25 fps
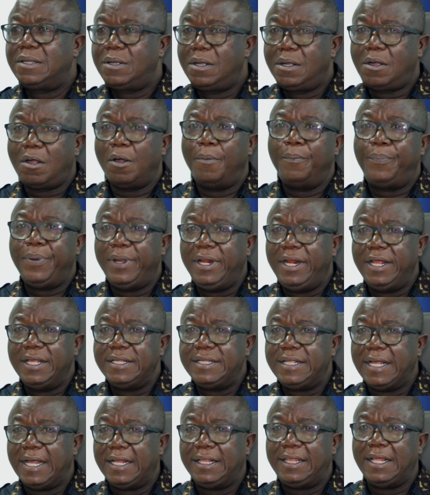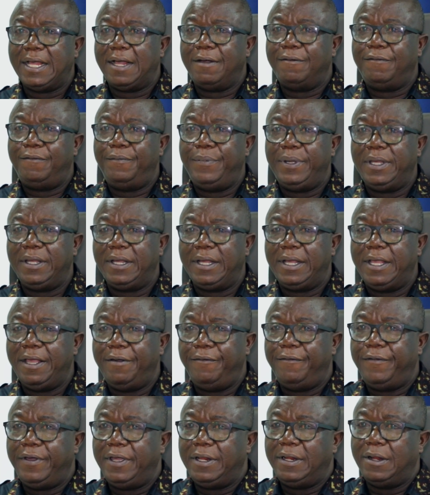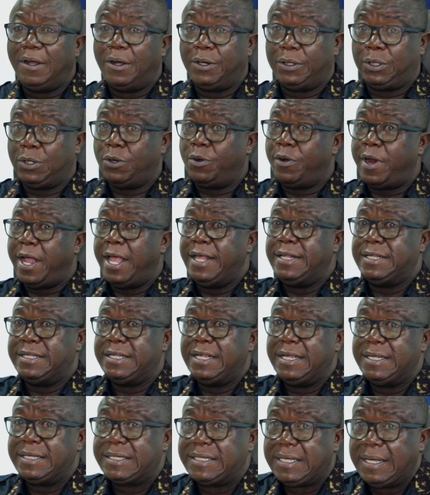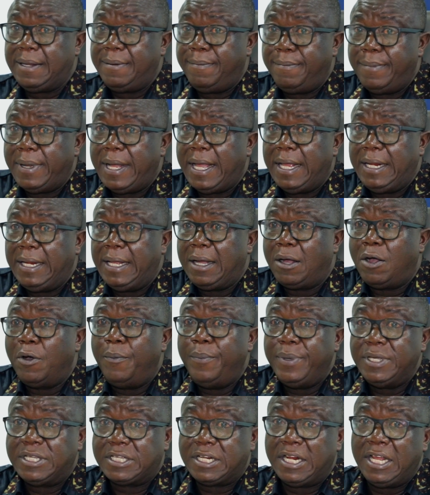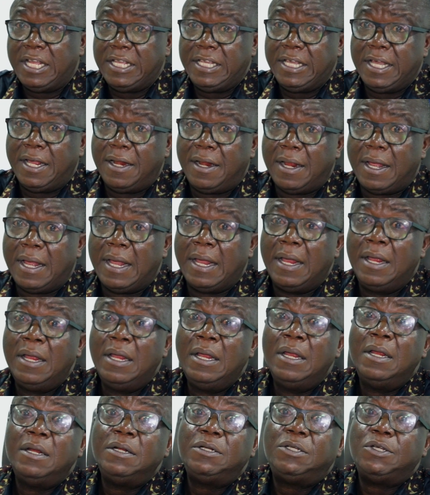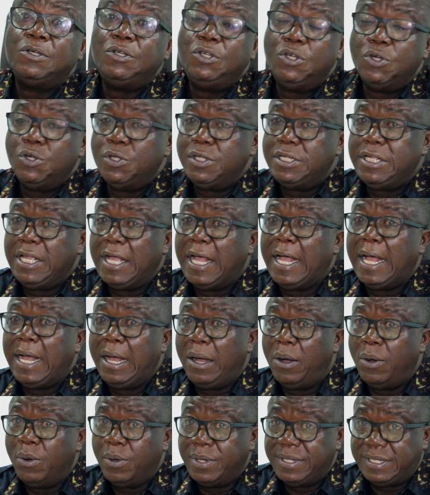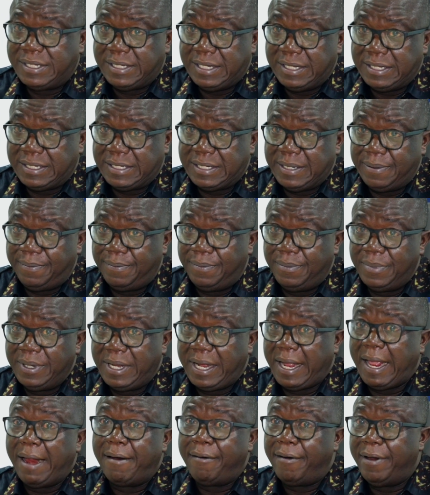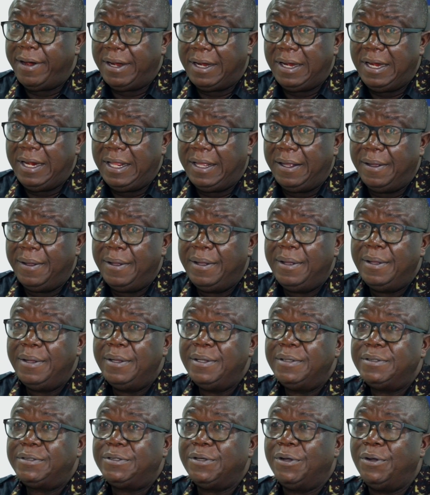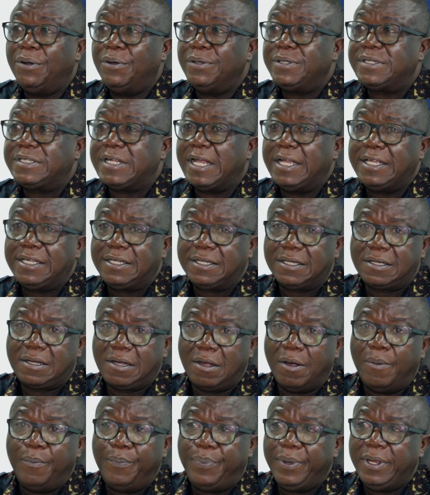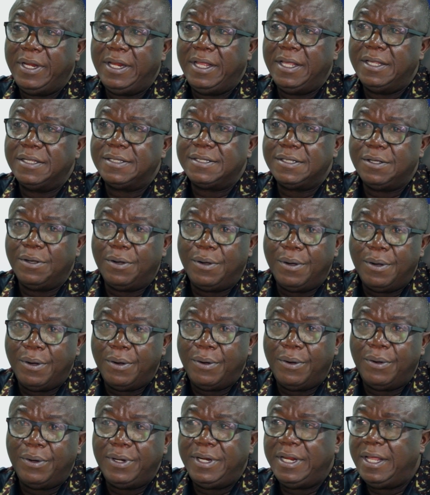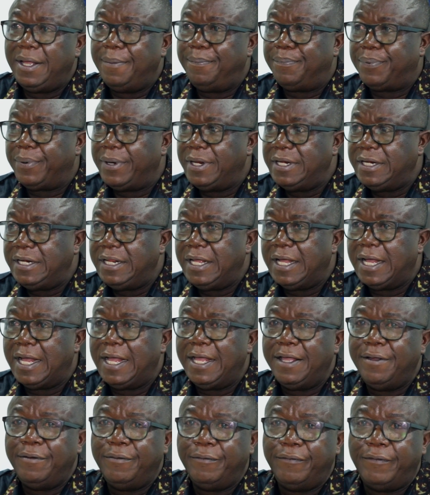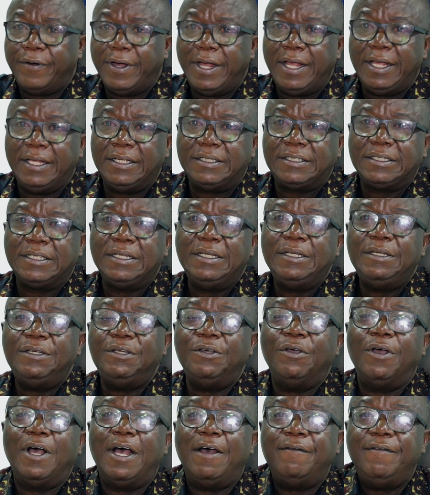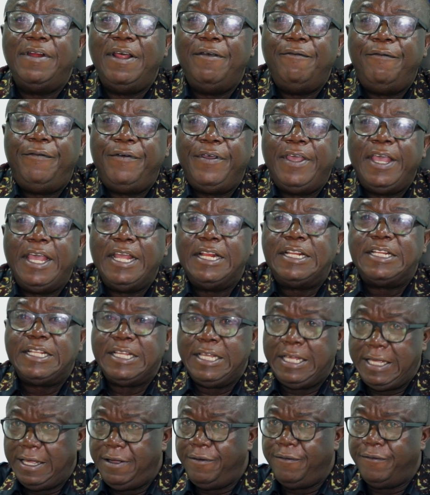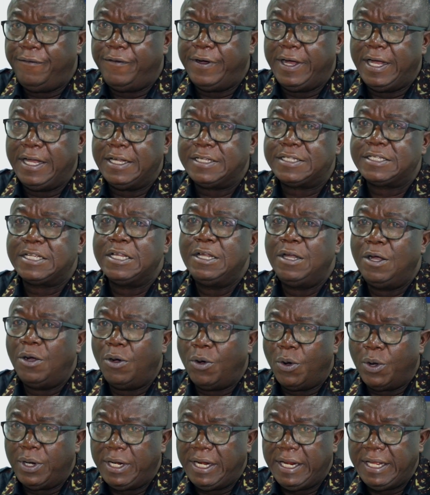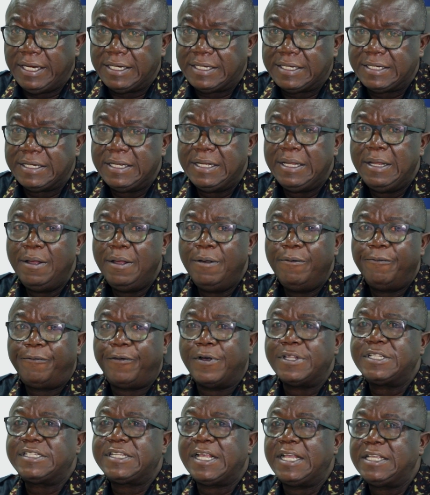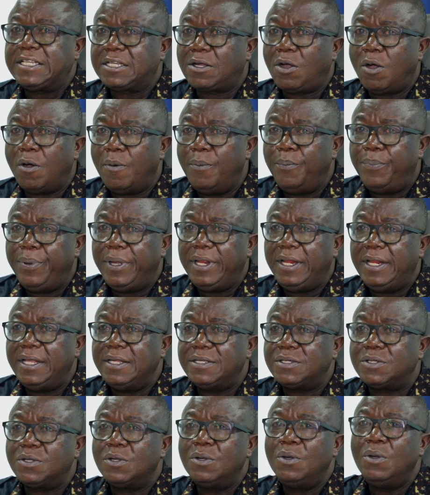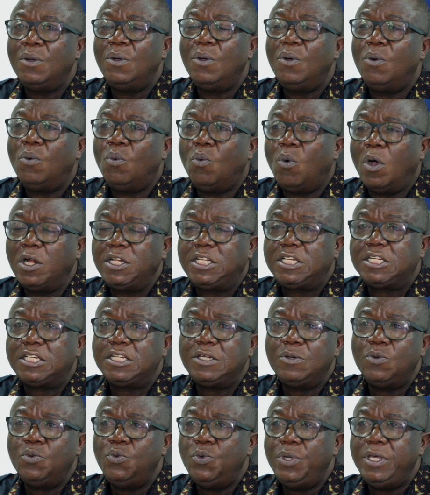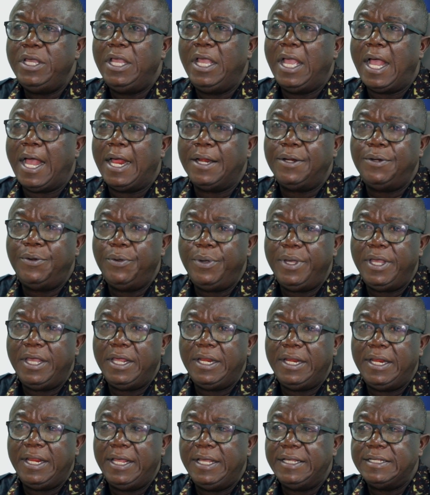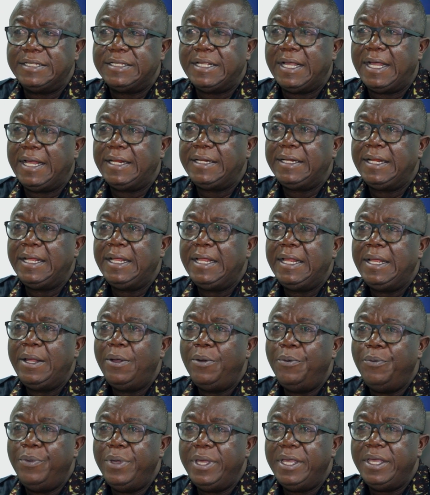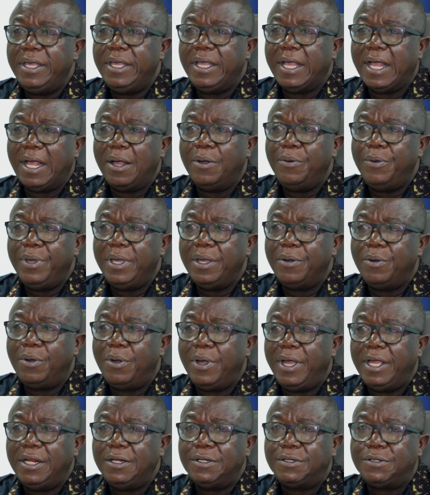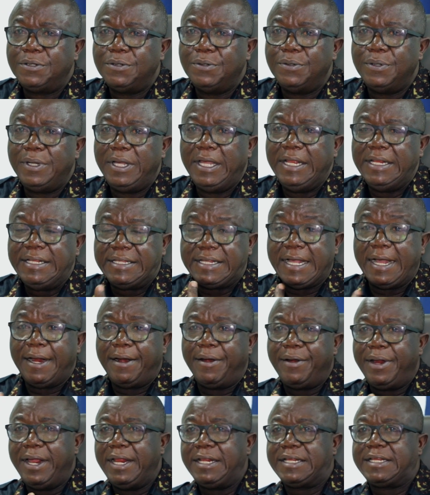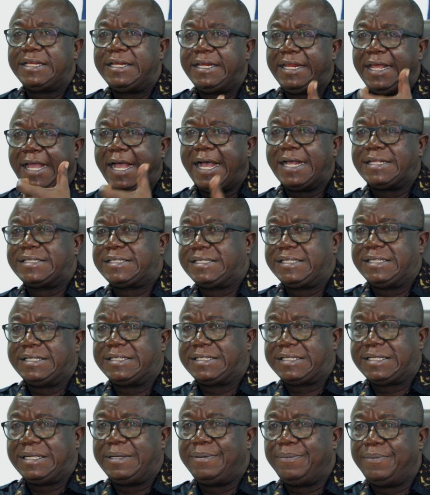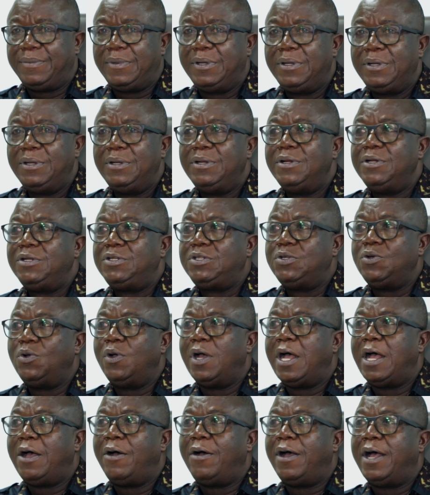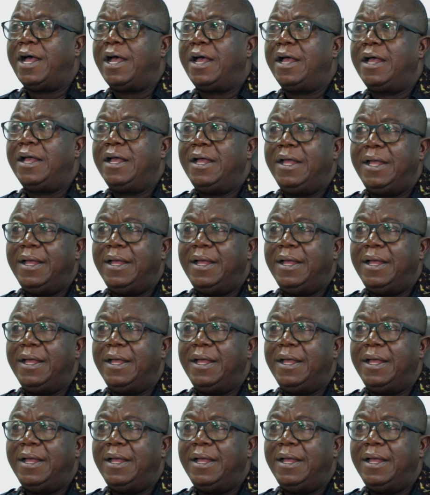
Companies that have been given authorization by the Commissioner General to use their own system currently. So such companies, you go, they print their invoice, you have the VAT invoice on it. For such companies, what we are doing is that we're going to integrate their system to our